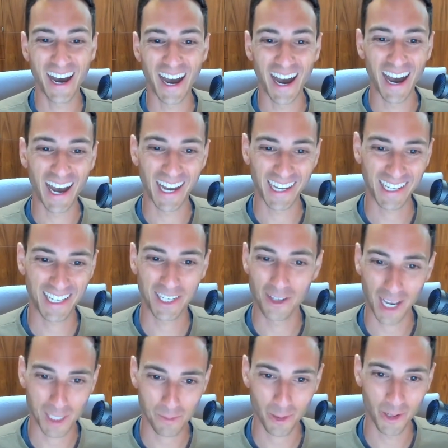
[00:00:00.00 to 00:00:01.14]
Can you
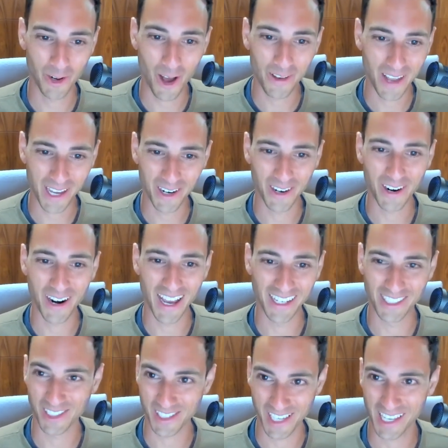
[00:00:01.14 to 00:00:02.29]
guys pull an all-nighter
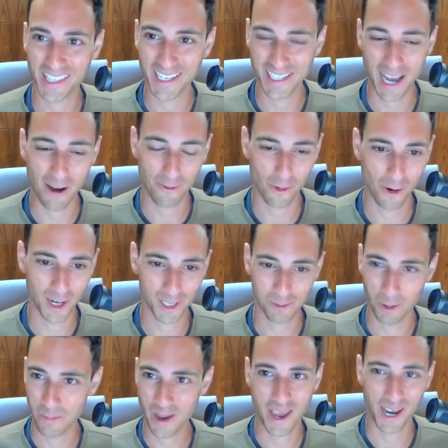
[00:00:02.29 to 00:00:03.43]
and just get these out for us?
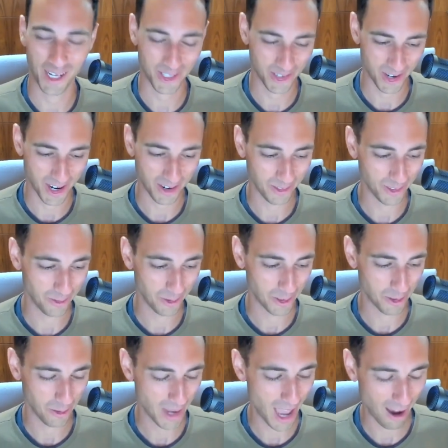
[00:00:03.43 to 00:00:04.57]
We'll pay extra. We'll
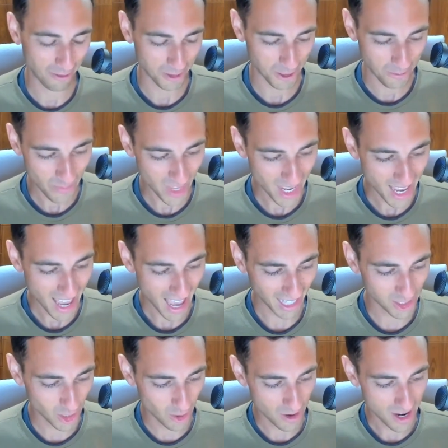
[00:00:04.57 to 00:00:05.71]
do what we have to.
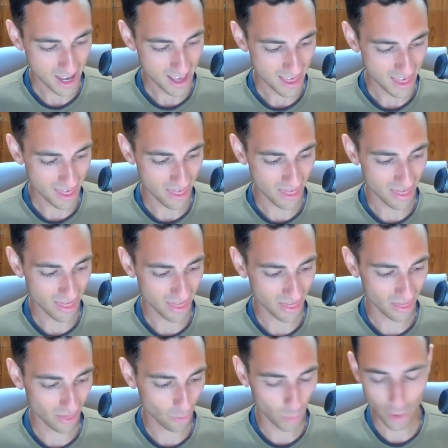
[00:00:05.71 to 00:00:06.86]
And so
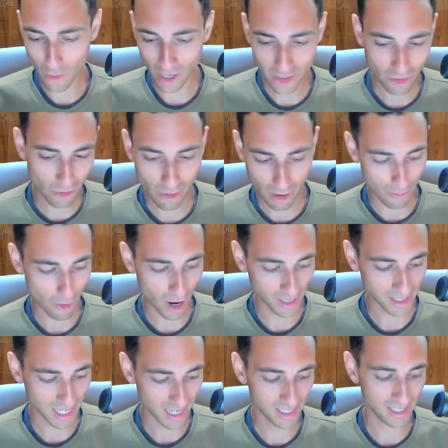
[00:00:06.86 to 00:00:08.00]
we rushed through that
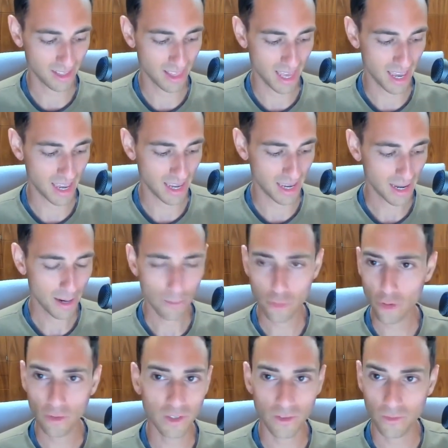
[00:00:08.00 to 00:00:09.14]
process. They
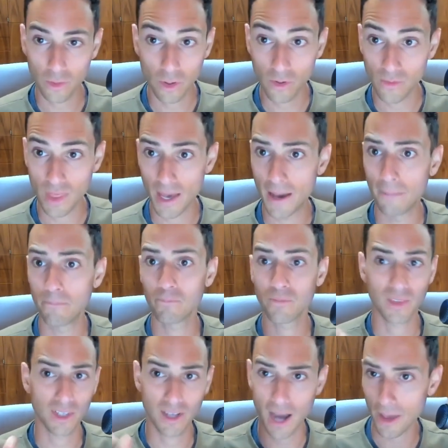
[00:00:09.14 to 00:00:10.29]
proofed a few of them,
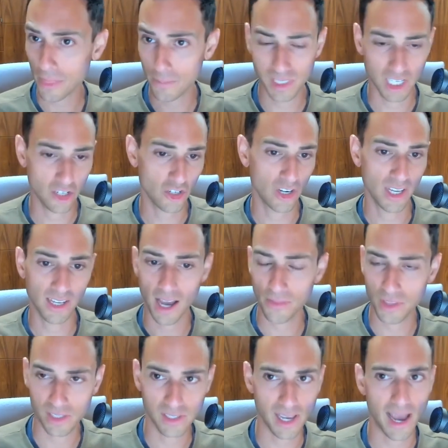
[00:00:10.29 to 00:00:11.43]
got the positioning,
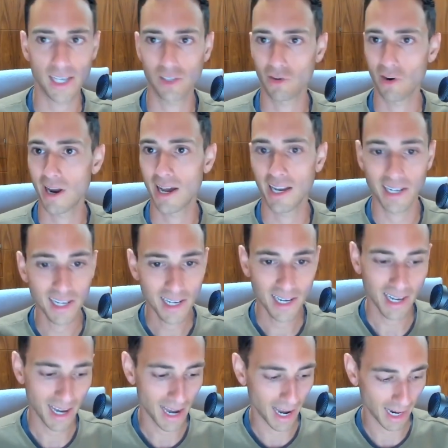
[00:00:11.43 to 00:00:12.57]
got the size right,
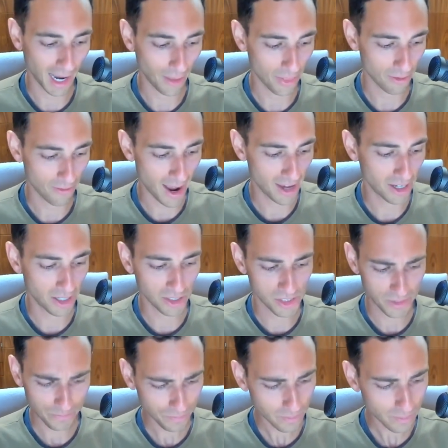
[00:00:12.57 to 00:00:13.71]
got the
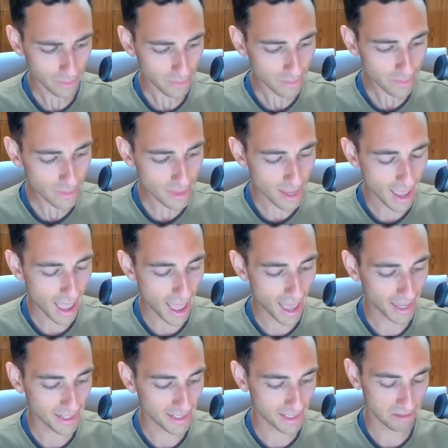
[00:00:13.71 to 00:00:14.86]
files,
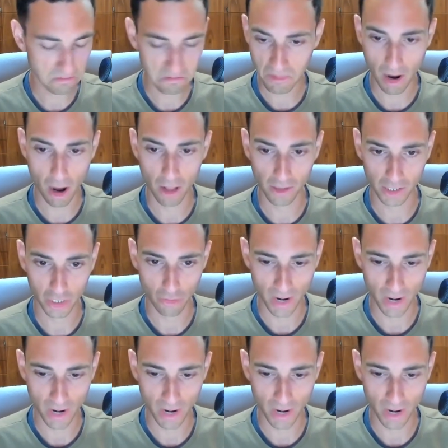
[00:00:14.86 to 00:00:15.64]
and all looked